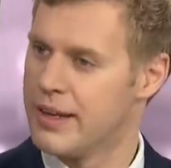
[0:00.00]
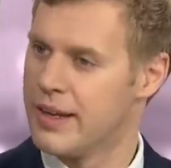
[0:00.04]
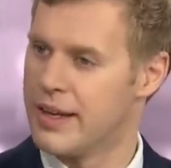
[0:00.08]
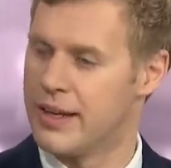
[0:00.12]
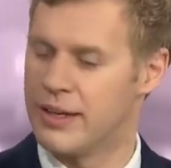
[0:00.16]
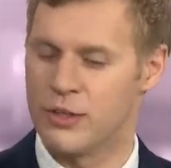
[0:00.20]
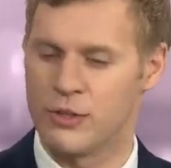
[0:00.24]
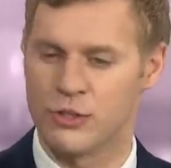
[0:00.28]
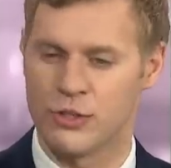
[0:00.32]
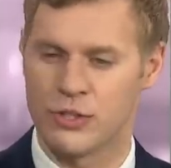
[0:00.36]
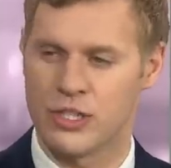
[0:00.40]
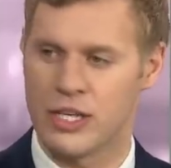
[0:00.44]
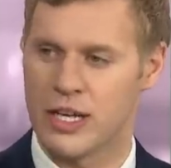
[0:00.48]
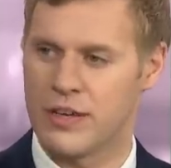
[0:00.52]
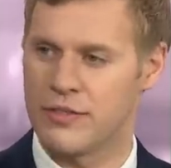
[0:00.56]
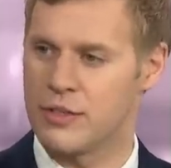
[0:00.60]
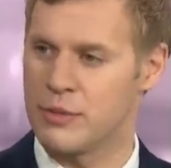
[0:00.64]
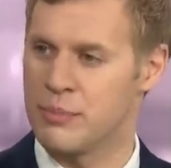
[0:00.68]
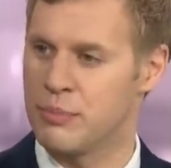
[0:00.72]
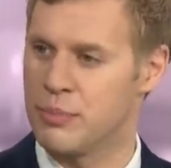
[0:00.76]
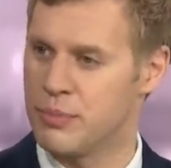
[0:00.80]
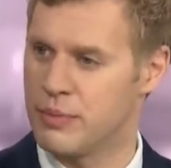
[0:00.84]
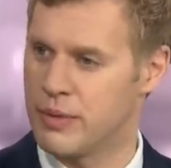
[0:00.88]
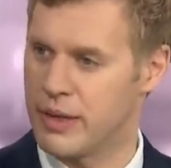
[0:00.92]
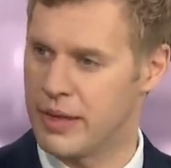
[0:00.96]
and you just have
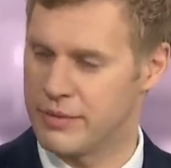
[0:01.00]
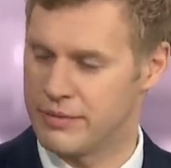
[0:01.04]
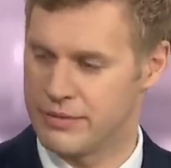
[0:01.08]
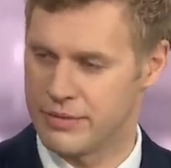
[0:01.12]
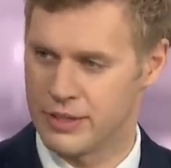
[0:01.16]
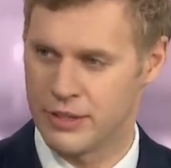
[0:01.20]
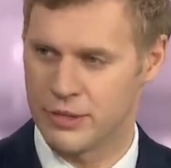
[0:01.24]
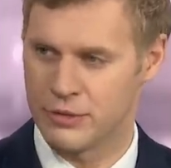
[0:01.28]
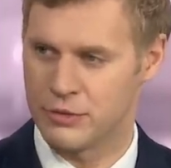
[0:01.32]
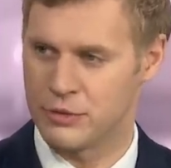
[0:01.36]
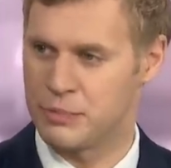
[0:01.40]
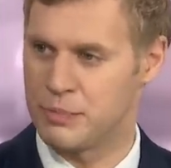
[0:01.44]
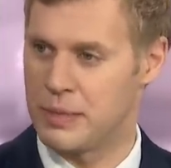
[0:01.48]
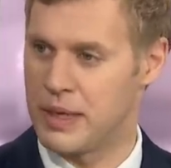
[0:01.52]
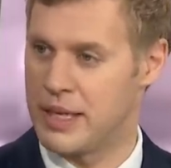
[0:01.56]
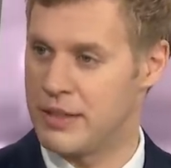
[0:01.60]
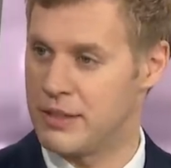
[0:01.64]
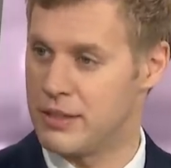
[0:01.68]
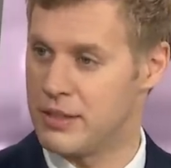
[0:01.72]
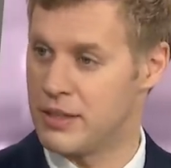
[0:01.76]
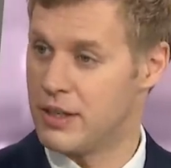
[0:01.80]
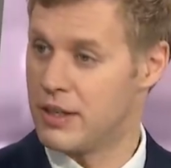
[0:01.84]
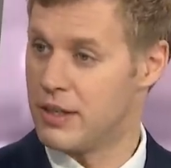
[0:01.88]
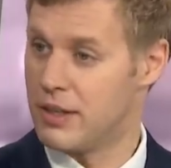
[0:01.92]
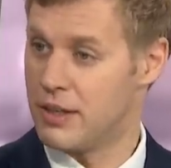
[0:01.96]
to, you know,
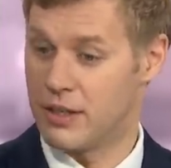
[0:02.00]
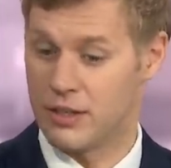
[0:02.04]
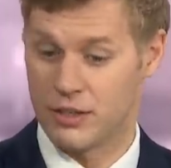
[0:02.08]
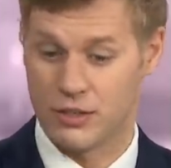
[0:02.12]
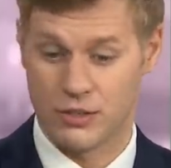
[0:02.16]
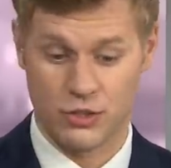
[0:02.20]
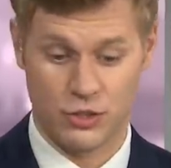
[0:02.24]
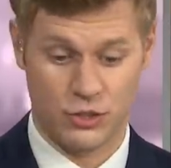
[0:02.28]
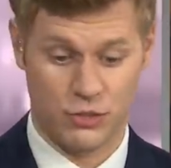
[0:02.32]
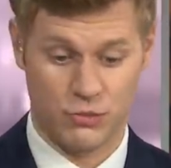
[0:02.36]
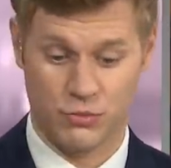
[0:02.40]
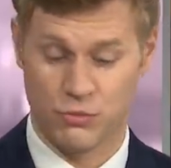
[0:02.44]
spend just